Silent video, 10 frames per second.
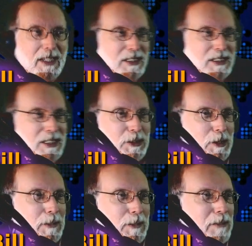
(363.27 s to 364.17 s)

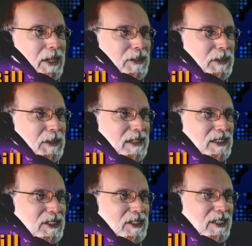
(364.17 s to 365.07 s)
syndrome? And by the way,
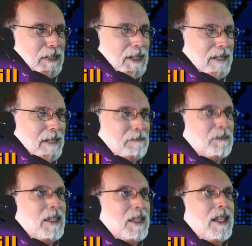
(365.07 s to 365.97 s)
let's talk about
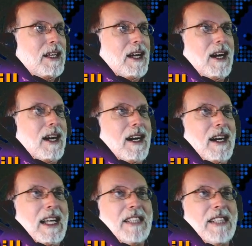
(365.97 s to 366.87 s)

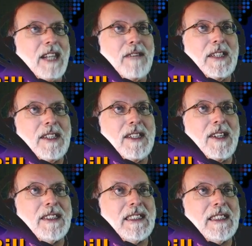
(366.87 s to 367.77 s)
HIV causes